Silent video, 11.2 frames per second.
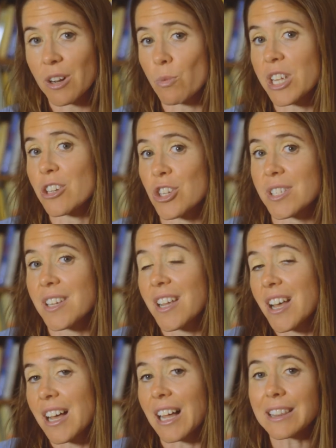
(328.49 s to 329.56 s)
and we can just
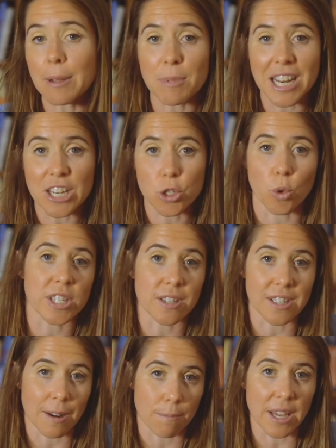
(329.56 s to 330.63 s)
eliminate
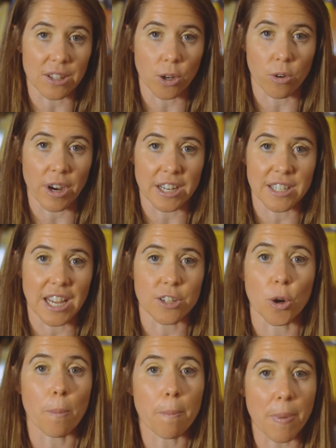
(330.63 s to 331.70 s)
choices and pick the correct
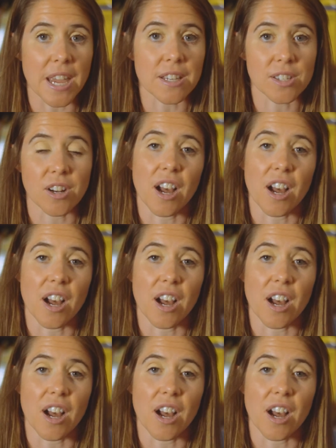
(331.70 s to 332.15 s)
answer based